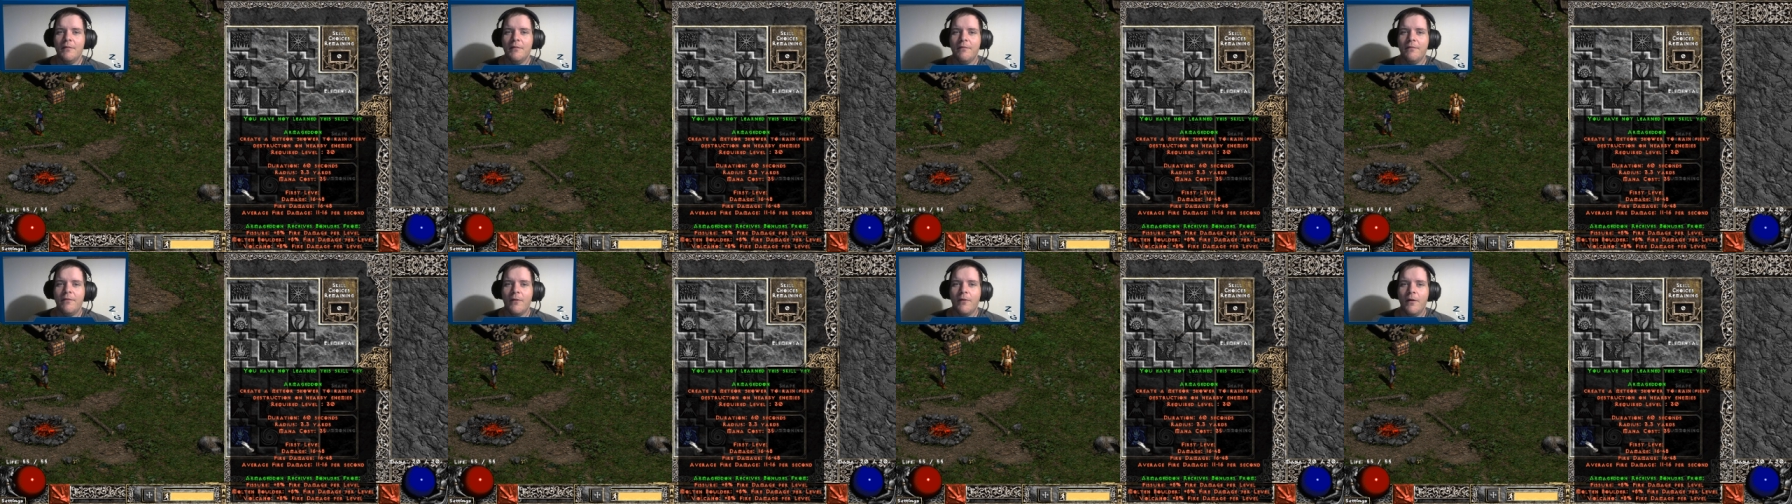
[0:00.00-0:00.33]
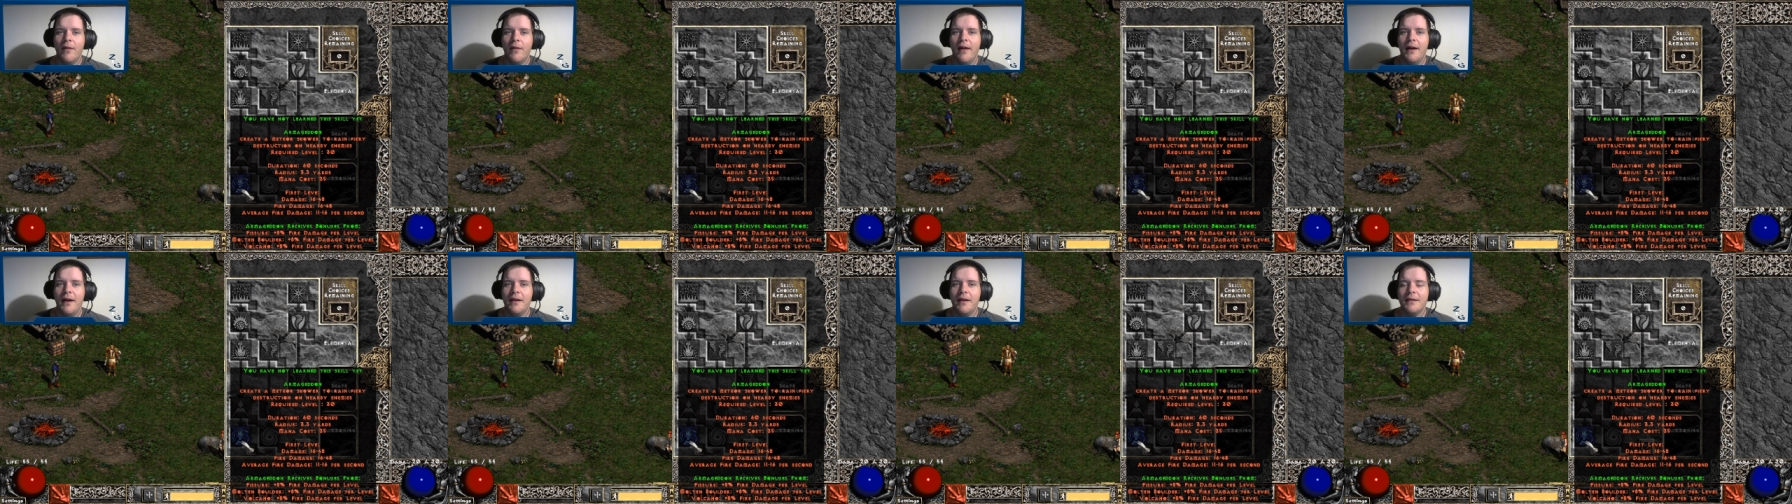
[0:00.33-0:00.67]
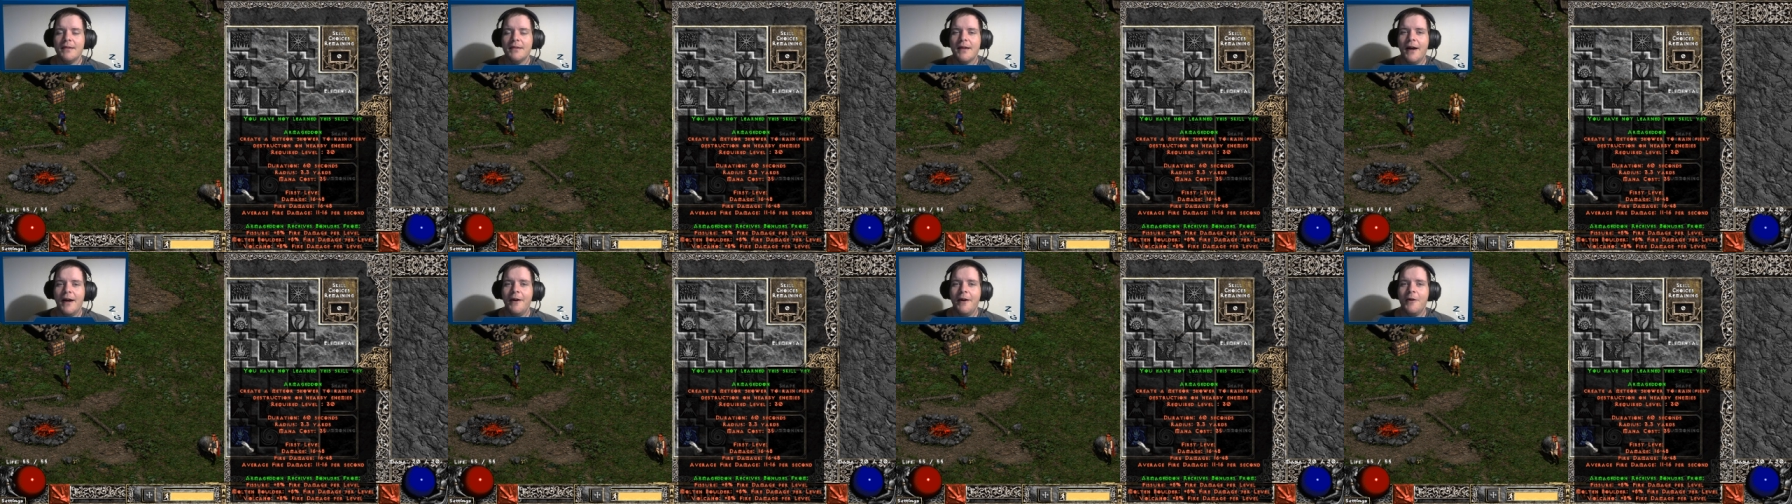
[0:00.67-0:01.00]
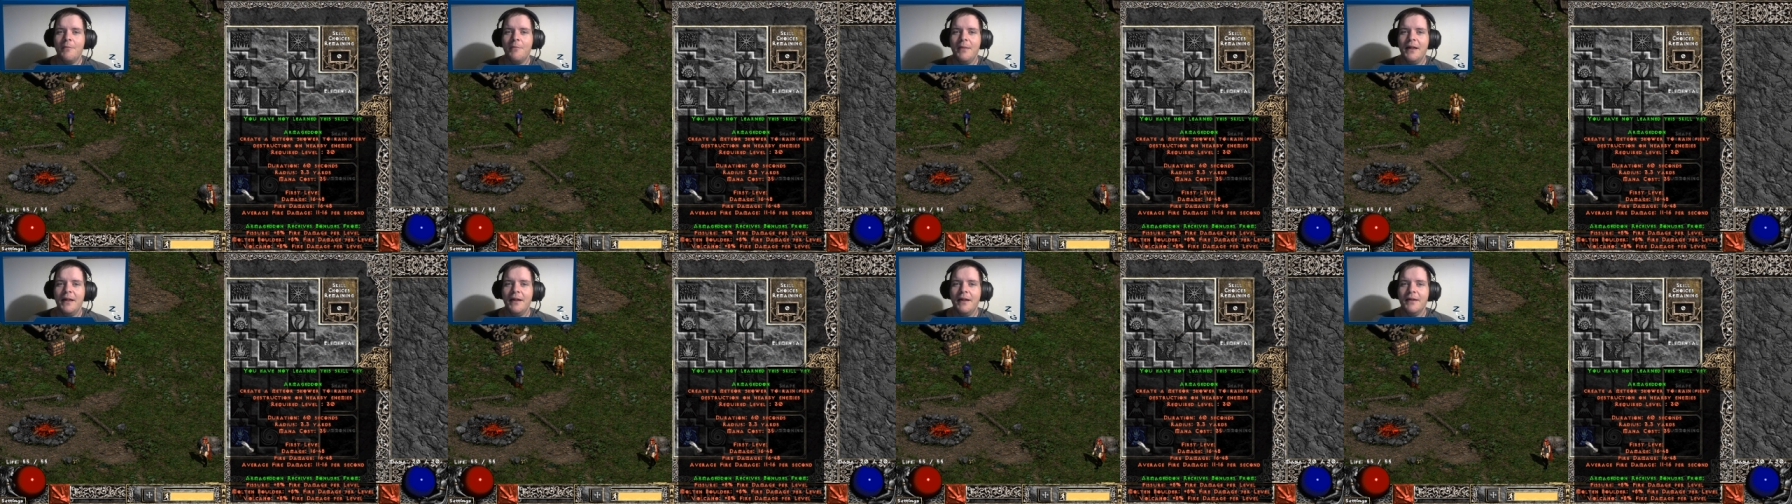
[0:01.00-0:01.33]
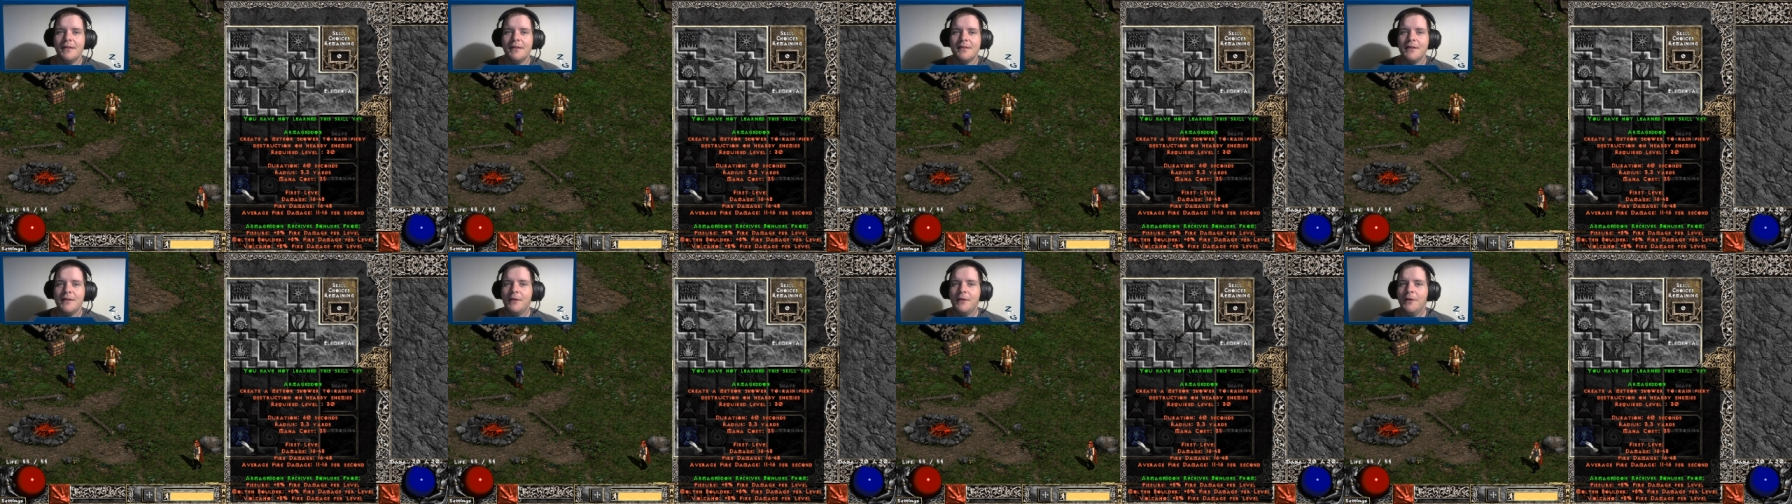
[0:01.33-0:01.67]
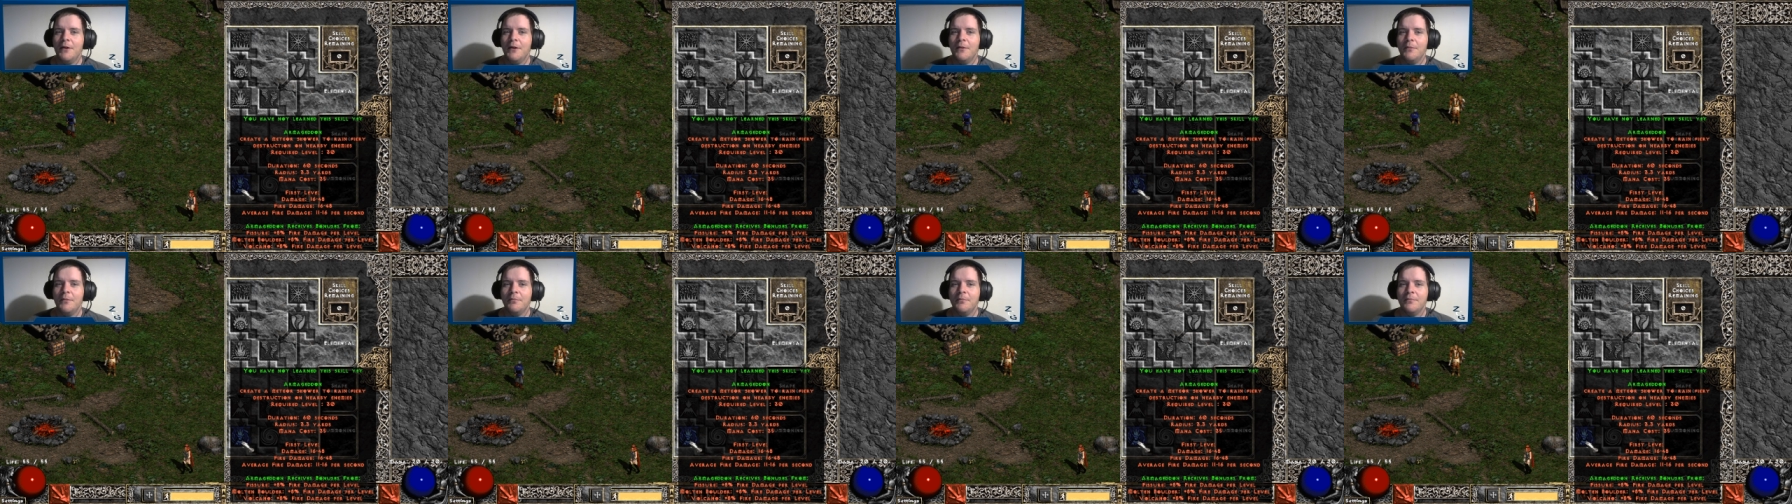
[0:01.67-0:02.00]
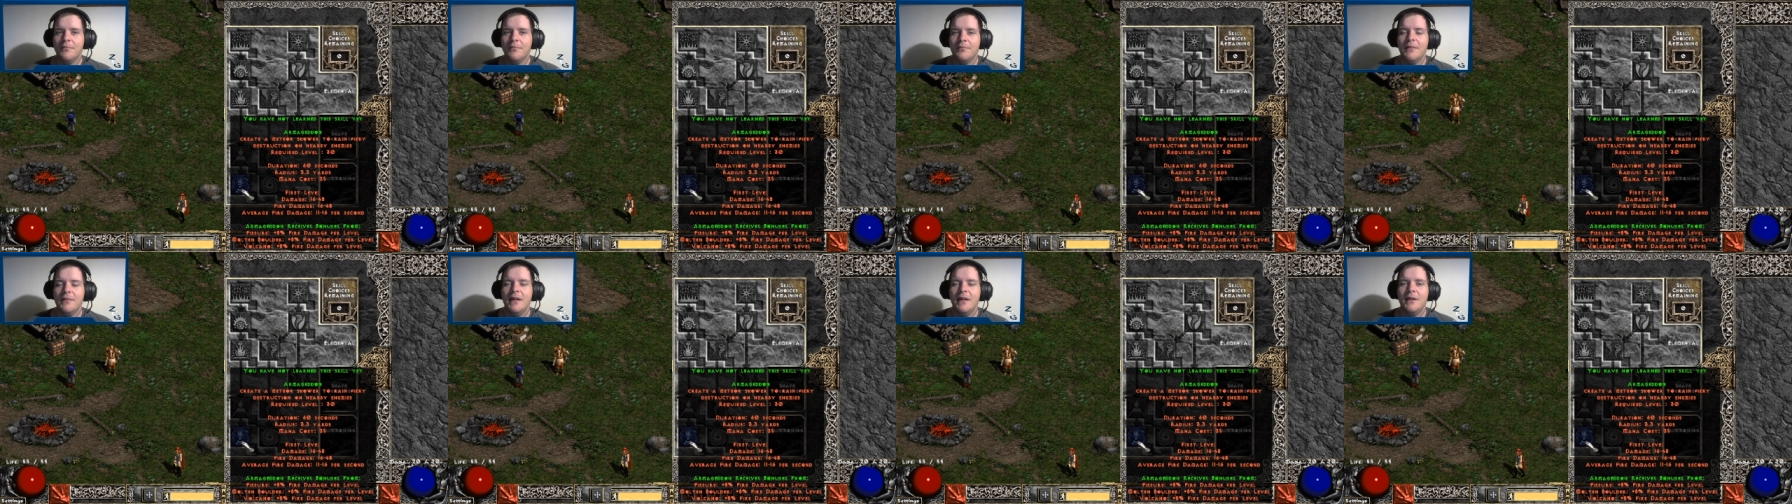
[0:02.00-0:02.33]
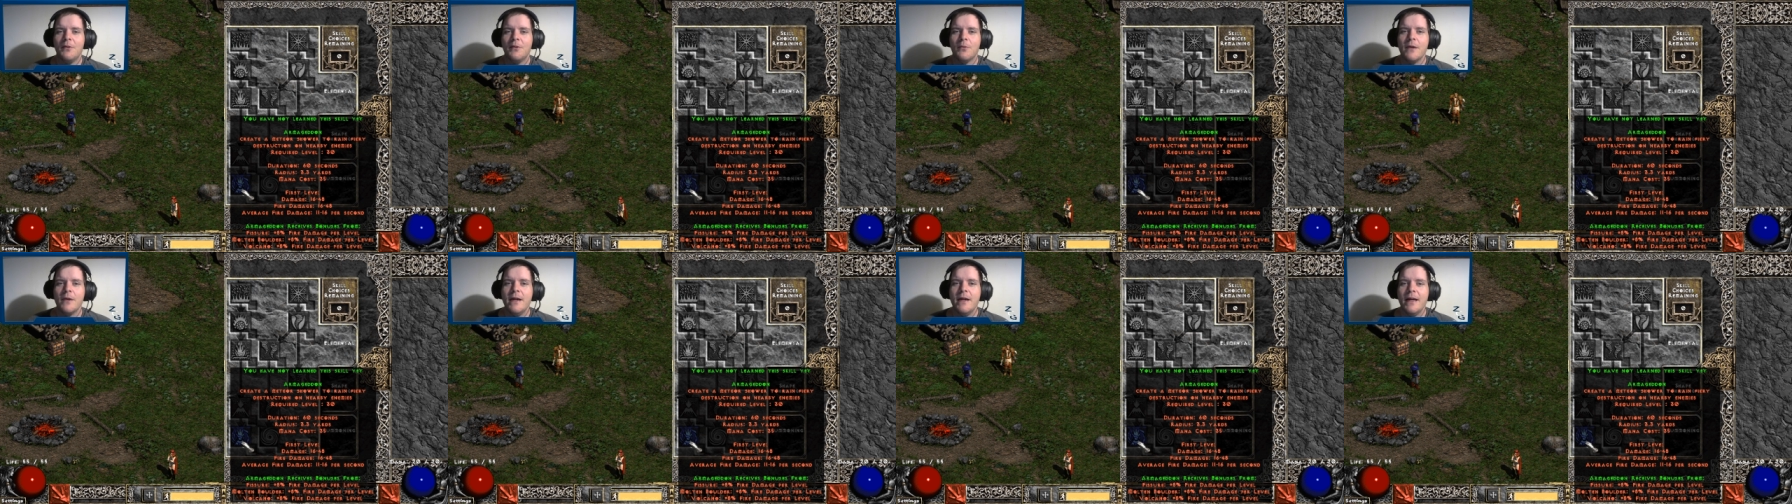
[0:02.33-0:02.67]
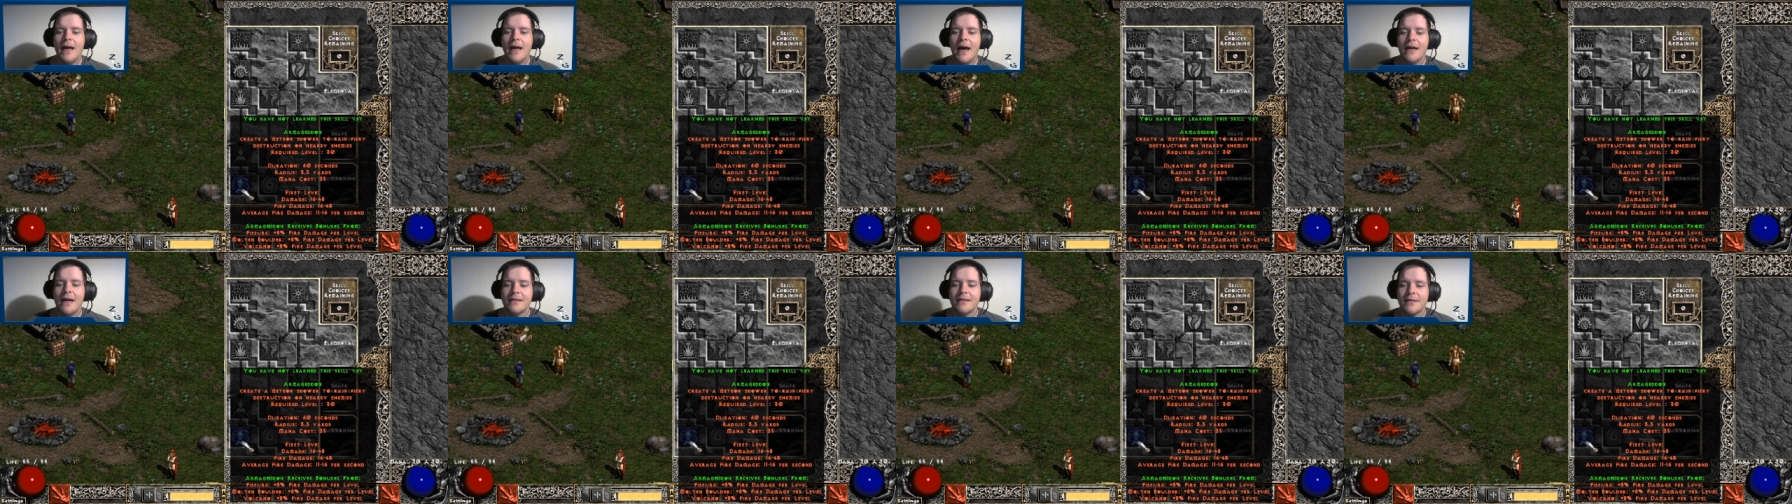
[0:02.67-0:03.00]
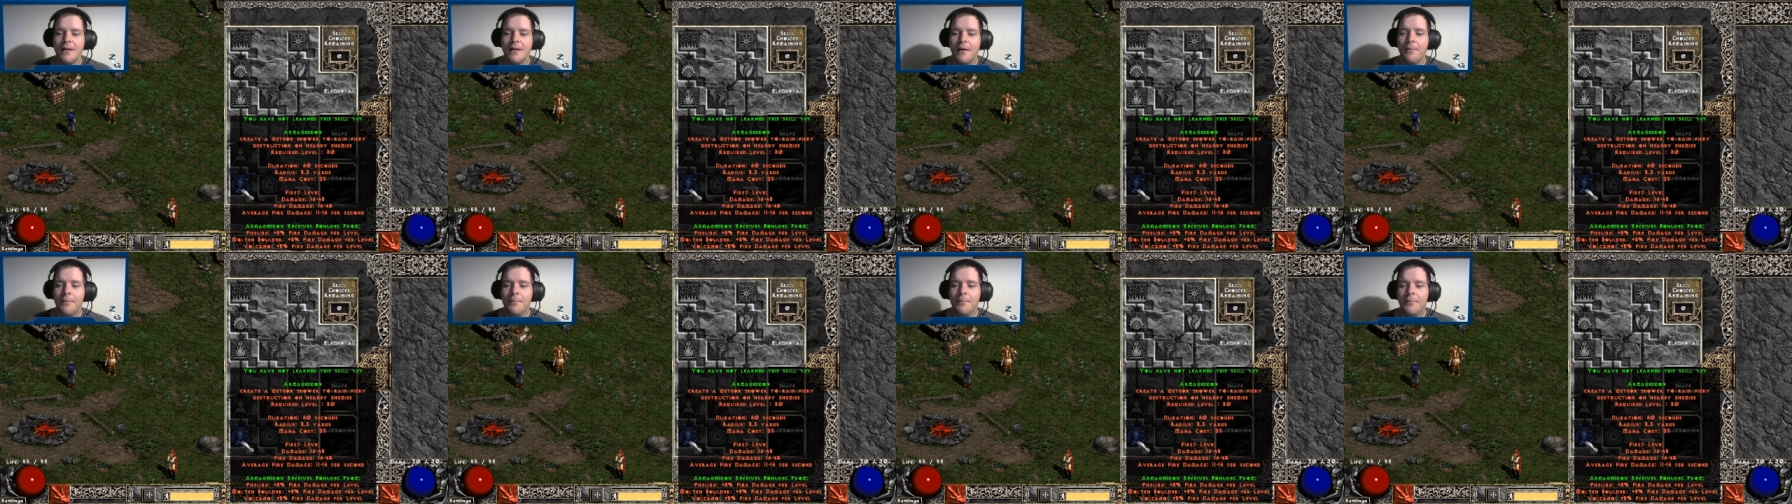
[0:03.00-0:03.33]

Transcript: for that entire minute until you need to recast them.